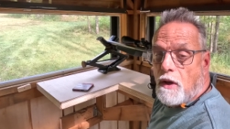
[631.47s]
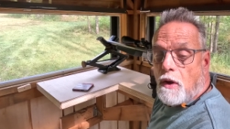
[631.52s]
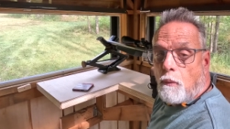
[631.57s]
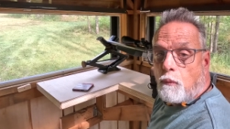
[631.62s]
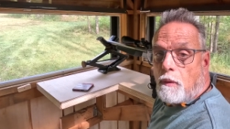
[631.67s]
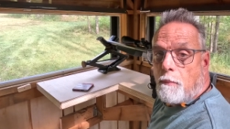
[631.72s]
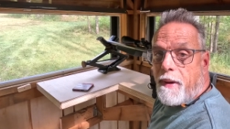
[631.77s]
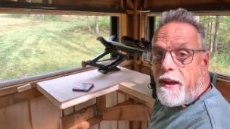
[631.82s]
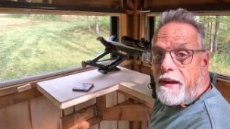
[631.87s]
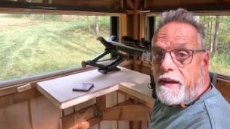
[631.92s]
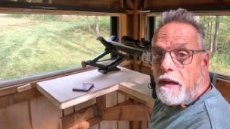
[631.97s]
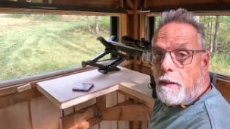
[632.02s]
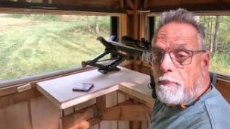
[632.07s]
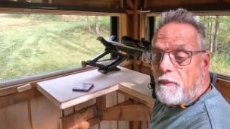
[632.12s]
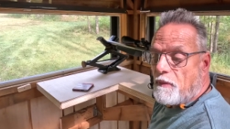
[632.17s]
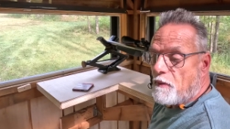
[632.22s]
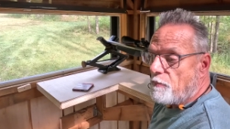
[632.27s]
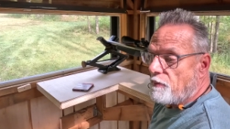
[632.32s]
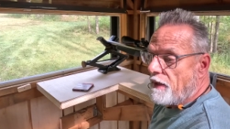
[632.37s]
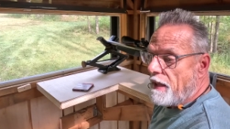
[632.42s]
We're back up
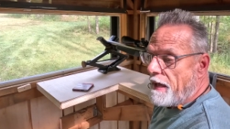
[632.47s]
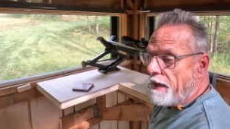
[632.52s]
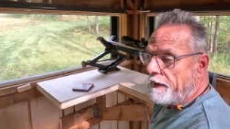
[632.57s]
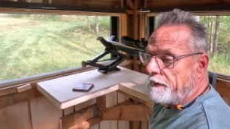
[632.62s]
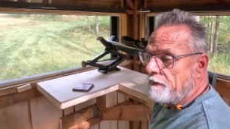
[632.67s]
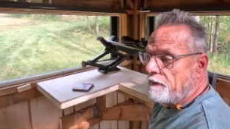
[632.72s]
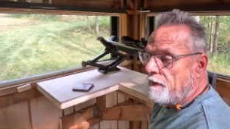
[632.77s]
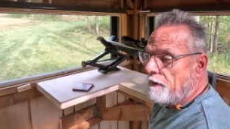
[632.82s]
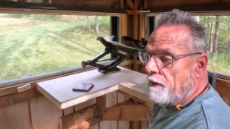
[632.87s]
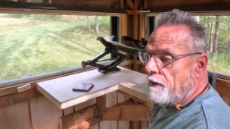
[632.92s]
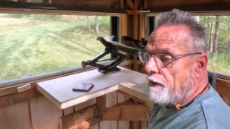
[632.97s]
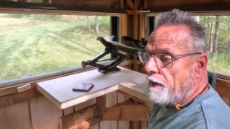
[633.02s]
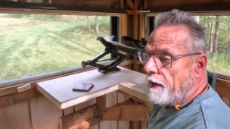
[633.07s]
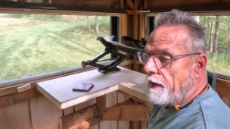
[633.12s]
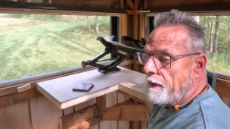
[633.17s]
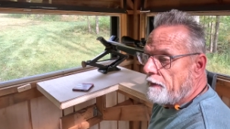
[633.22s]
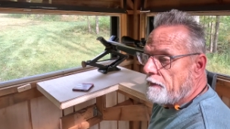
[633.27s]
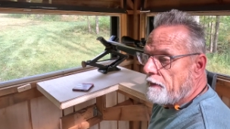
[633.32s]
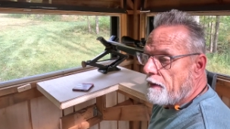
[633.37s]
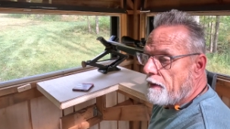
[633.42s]
in the blind,
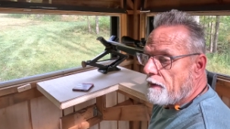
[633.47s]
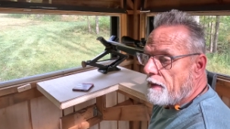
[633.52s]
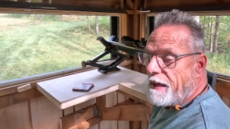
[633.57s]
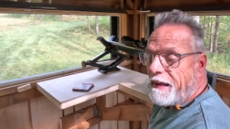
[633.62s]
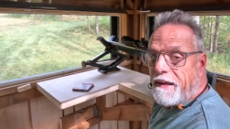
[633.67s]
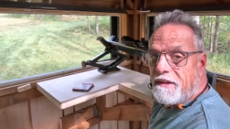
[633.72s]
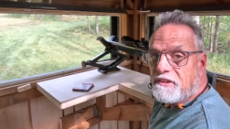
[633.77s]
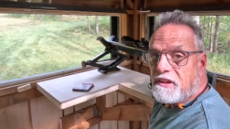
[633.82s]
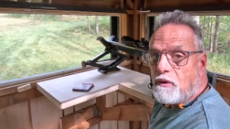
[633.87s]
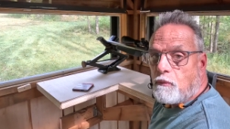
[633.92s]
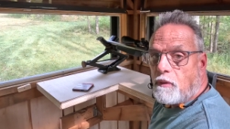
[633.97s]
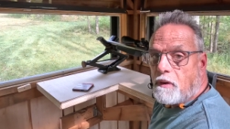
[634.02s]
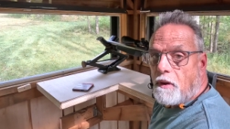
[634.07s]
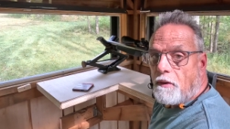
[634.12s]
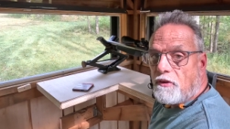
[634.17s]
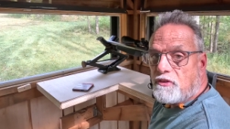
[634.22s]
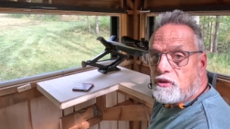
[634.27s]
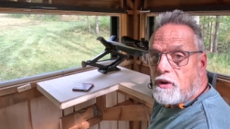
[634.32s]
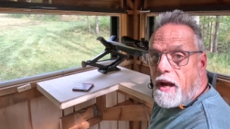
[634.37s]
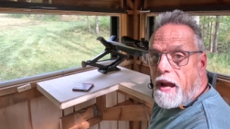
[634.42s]
and like I said, we're going
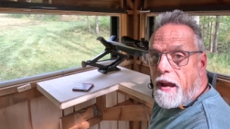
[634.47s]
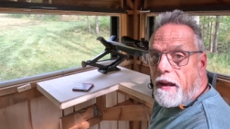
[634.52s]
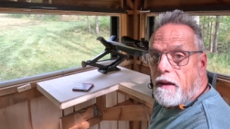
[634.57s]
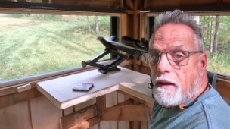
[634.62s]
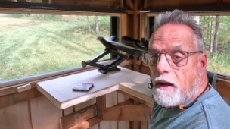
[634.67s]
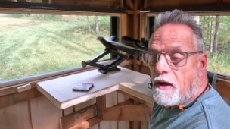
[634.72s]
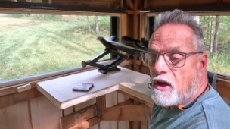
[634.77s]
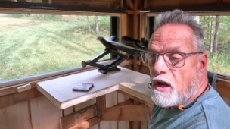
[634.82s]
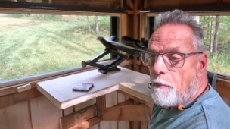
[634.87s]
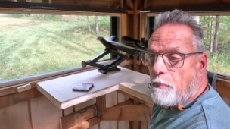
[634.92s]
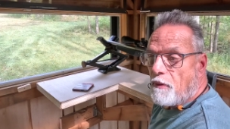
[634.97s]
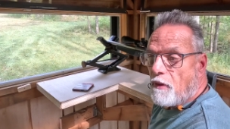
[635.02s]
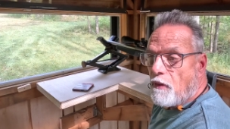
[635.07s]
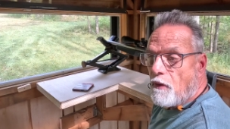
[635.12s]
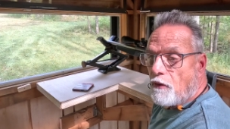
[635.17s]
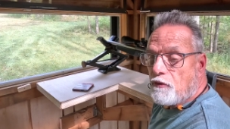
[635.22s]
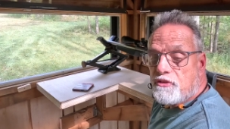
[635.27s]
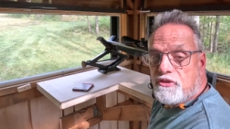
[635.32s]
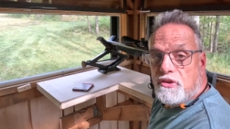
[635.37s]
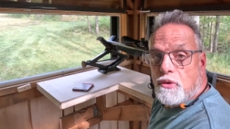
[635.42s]
to try a couple of
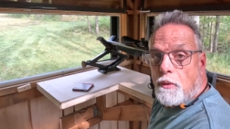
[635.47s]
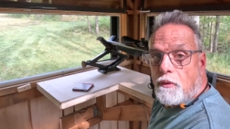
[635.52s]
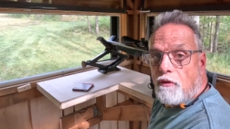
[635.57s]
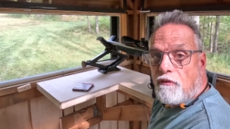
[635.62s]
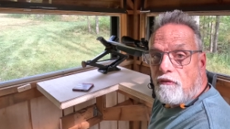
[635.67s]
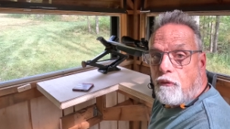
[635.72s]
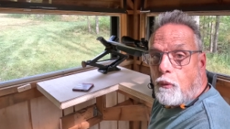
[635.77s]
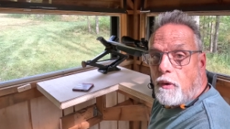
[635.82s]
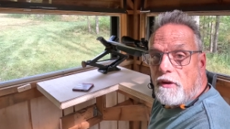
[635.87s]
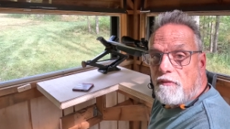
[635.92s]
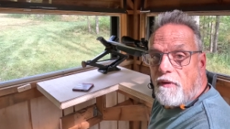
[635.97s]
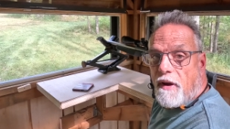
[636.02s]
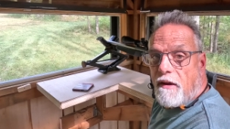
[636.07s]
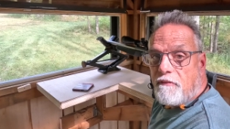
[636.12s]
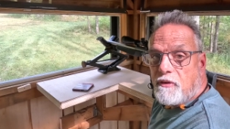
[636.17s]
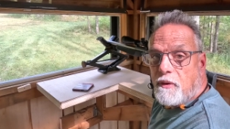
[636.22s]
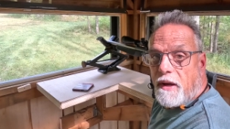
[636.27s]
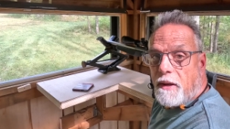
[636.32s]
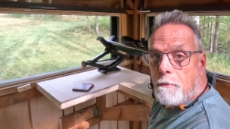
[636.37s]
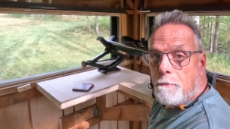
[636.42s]
those
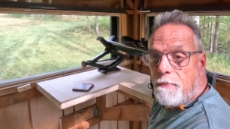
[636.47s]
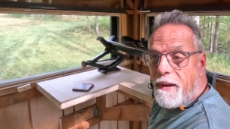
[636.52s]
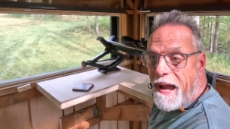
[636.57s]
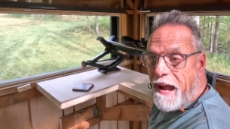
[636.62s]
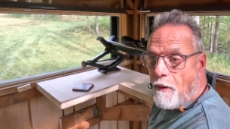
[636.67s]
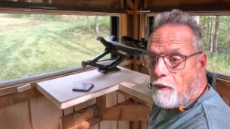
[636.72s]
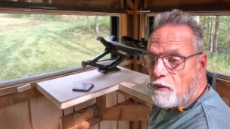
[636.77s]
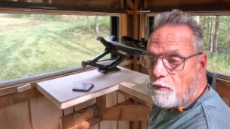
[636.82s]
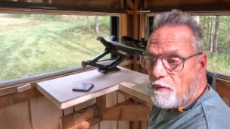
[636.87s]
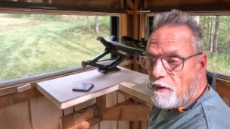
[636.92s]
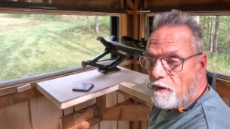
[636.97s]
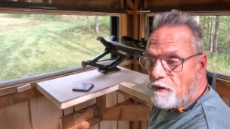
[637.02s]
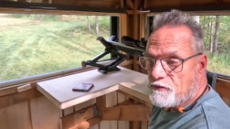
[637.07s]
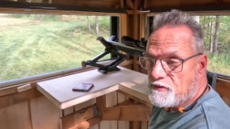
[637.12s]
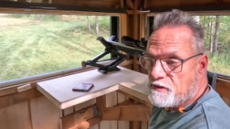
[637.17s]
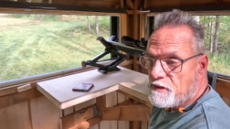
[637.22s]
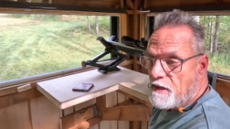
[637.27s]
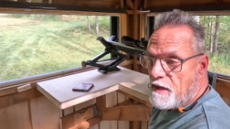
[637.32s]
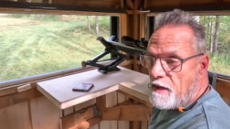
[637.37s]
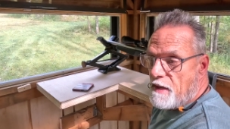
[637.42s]
245 grain power
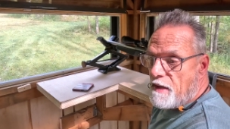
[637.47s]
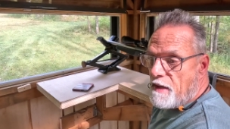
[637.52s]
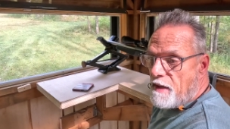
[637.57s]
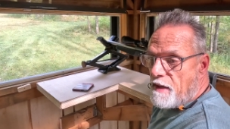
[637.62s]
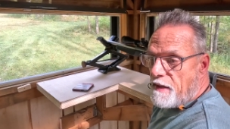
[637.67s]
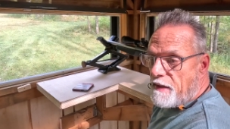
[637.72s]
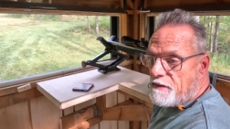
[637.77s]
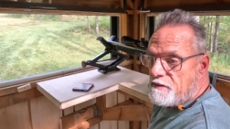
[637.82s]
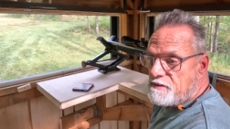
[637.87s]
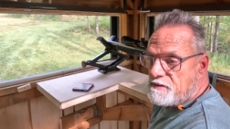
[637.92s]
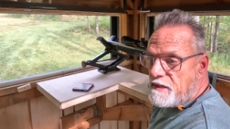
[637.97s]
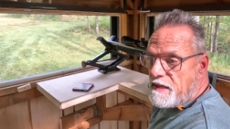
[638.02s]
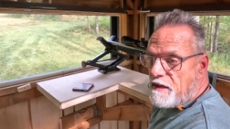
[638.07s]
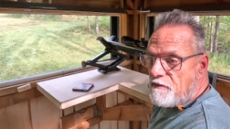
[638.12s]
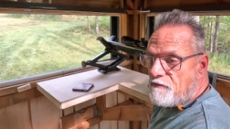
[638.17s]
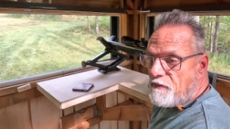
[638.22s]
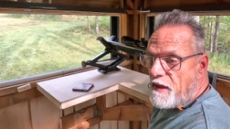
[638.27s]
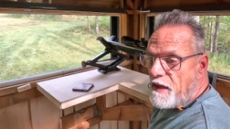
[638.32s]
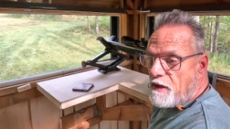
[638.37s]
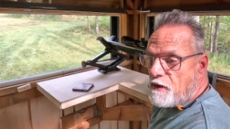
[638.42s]
belts and see
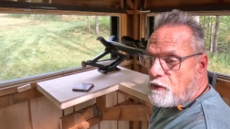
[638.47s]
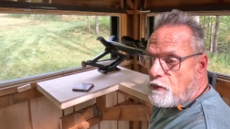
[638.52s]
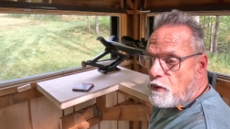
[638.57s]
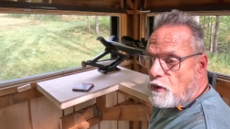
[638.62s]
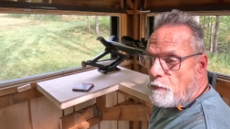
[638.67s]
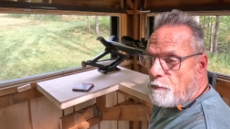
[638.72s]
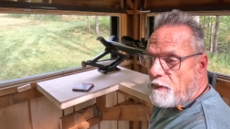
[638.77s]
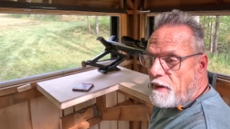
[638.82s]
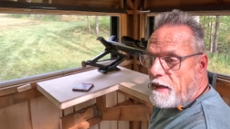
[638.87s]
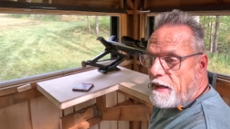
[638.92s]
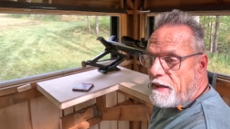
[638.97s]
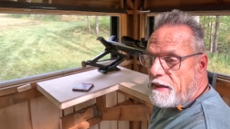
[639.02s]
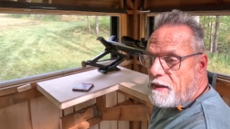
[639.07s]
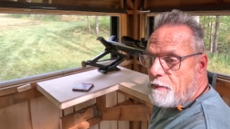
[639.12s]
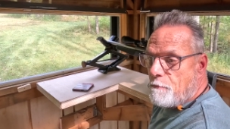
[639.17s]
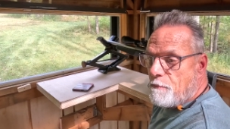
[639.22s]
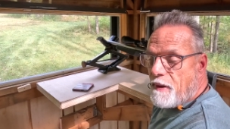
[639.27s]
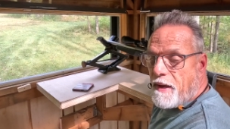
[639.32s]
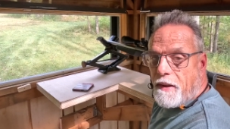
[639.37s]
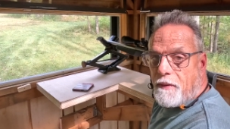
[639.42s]
if they group any
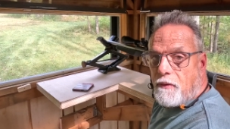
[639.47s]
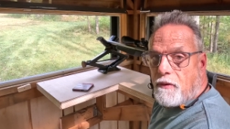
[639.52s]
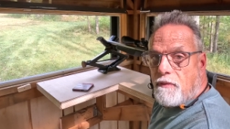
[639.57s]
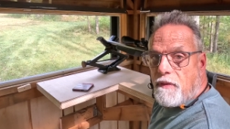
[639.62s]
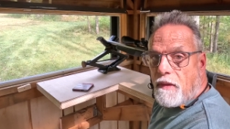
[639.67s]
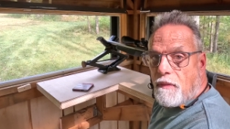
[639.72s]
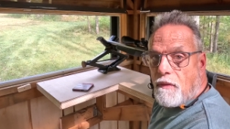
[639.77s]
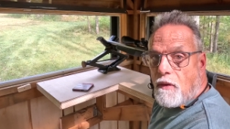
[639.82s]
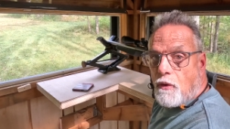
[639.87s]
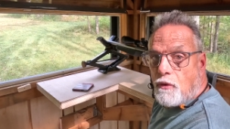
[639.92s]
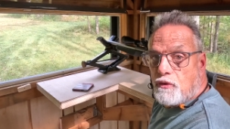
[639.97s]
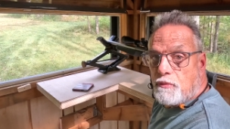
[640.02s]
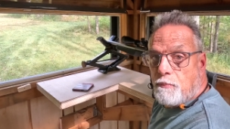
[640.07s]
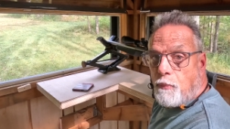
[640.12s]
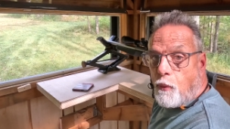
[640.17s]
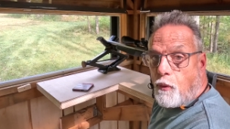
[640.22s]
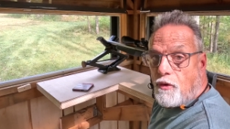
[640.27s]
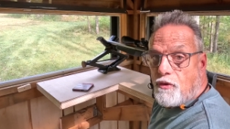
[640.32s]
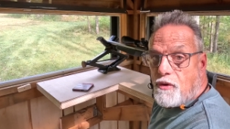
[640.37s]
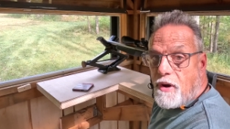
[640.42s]
better than those
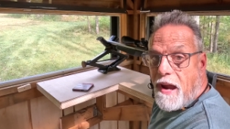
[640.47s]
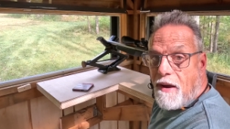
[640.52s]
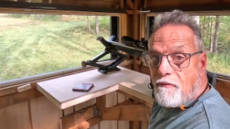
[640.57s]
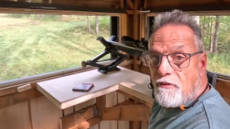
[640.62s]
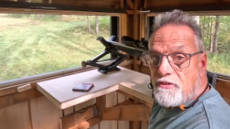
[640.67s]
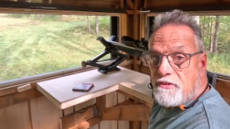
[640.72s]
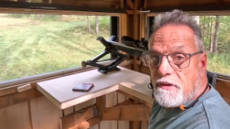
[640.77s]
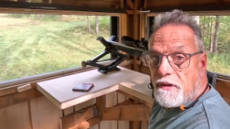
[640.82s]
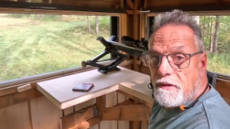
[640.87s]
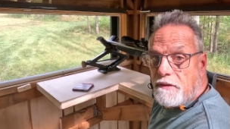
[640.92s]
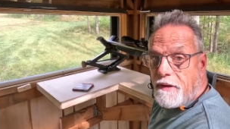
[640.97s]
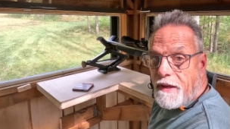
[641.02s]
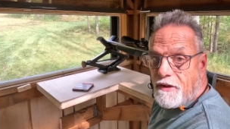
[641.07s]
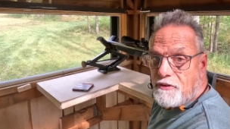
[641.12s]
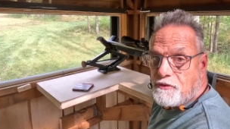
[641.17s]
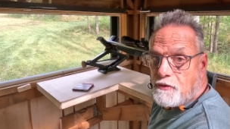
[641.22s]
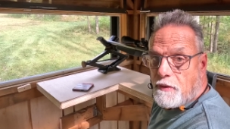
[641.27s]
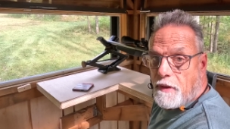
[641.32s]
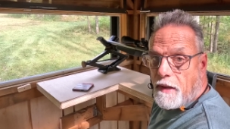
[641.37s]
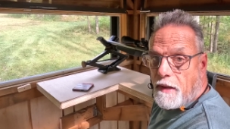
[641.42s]
bore drivers did
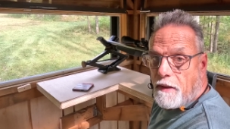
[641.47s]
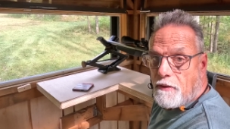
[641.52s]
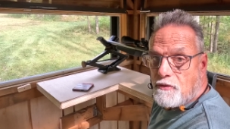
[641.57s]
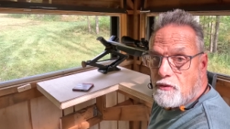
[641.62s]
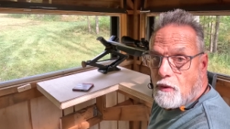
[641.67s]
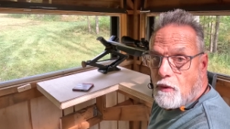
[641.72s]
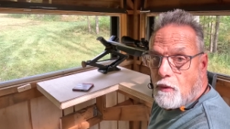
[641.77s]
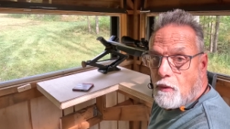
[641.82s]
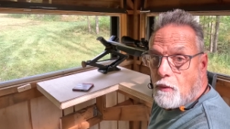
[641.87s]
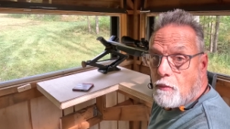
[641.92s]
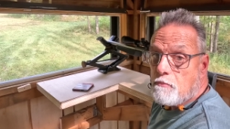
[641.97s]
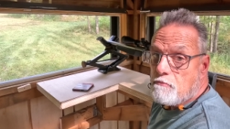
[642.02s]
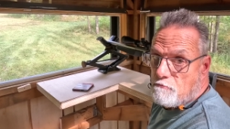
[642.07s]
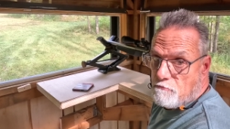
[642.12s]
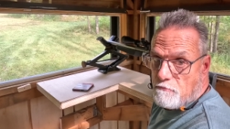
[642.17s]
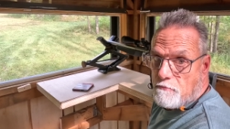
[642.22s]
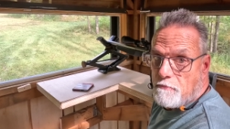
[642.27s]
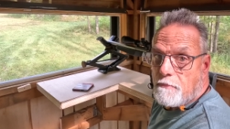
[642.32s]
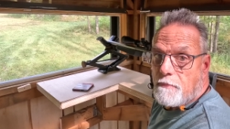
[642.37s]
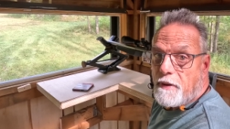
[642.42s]
yesterday. So
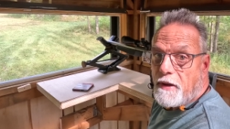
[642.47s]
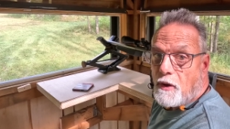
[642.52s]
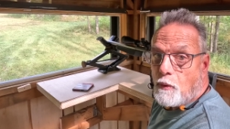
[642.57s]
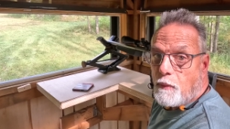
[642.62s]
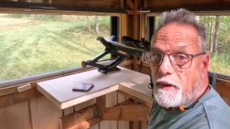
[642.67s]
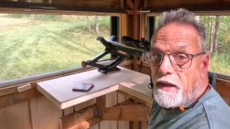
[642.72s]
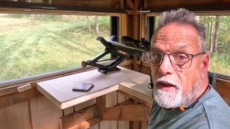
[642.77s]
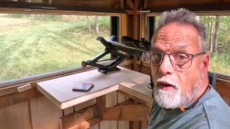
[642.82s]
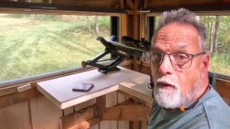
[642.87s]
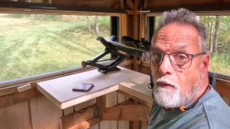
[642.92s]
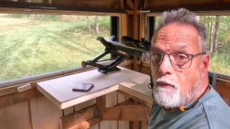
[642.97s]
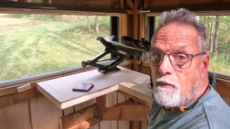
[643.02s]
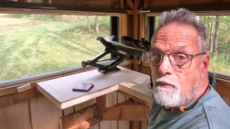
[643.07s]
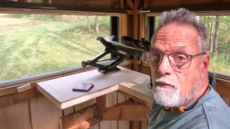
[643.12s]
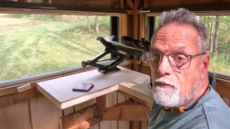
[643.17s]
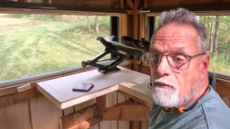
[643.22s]
here we go.